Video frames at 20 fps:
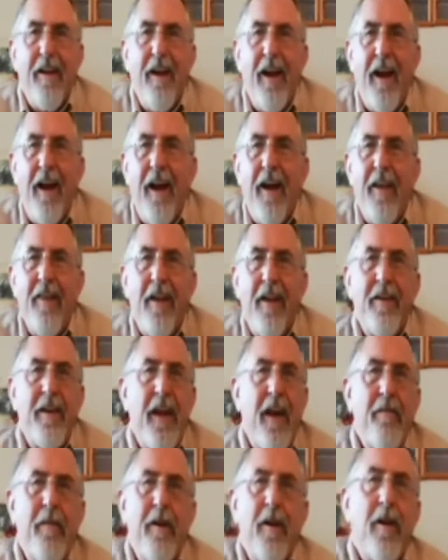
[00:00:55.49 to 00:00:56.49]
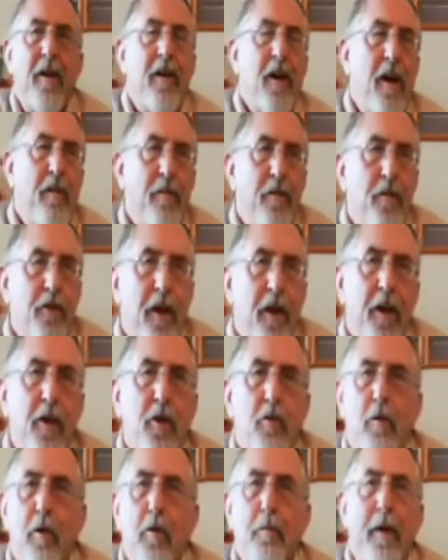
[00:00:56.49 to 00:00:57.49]
uh, that's having the
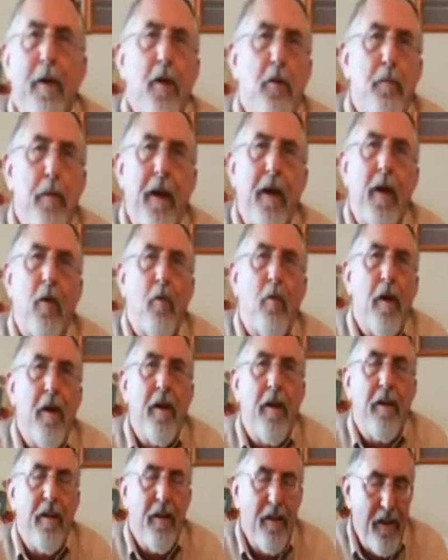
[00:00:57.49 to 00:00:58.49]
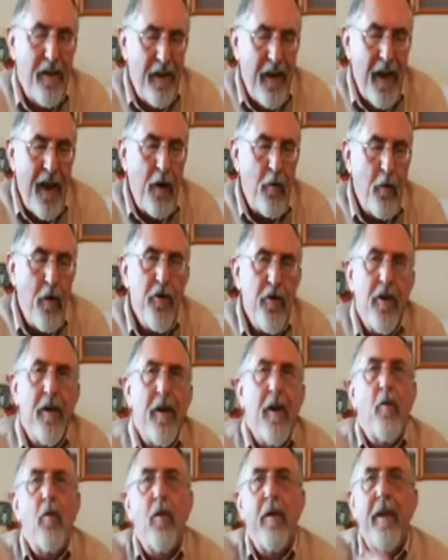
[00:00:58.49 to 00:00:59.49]
conversation will be speaking one language,
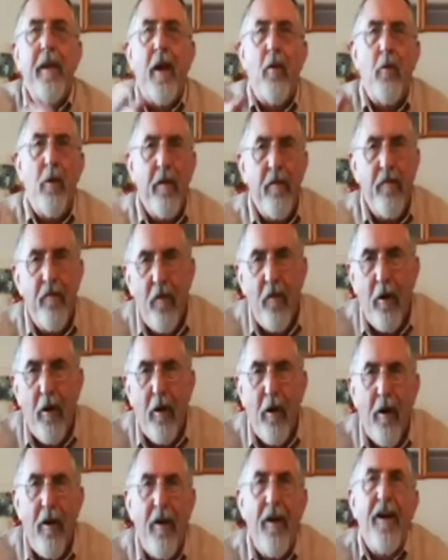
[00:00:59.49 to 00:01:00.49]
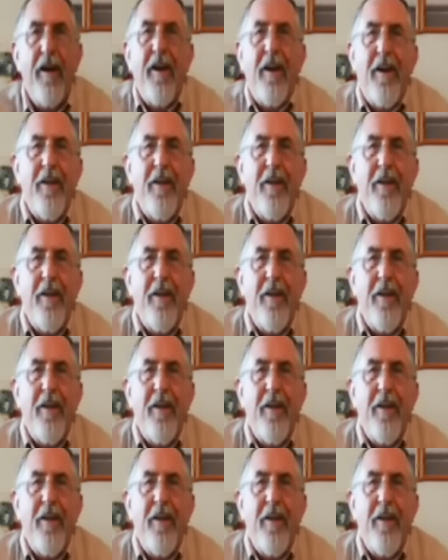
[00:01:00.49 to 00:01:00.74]
and then when they refer